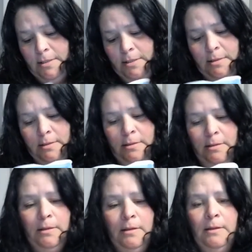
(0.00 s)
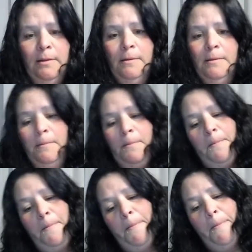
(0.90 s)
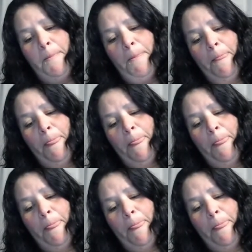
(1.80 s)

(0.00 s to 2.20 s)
No one is speaking in this clip.